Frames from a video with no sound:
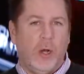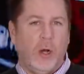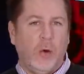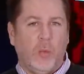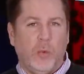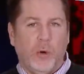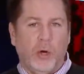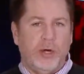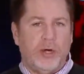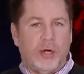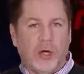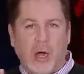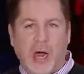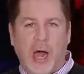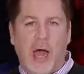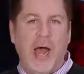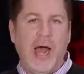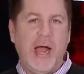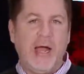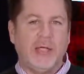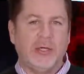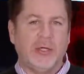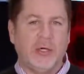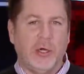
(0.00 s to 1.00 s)
where your
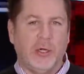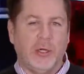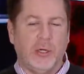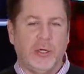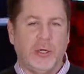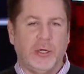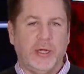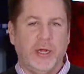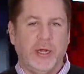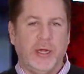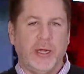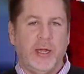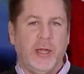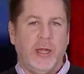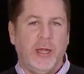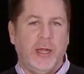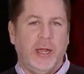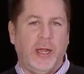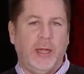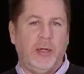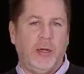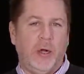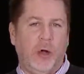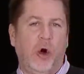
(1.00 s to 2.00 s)
eyes are looking
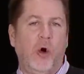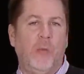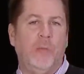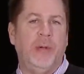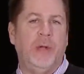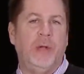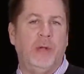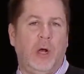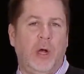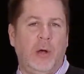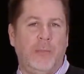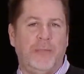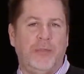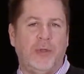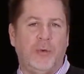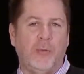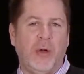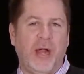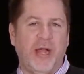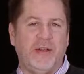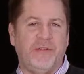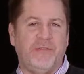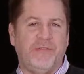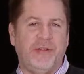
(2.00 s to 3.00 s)
and open up the
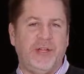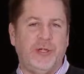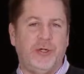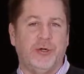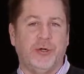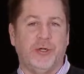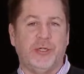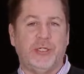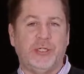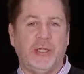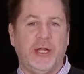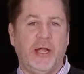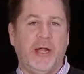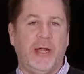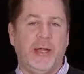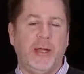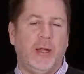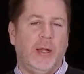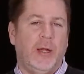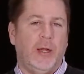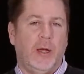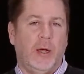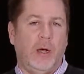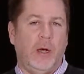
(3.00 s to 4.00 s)
right feature, say
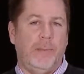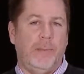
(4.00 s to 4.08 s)
a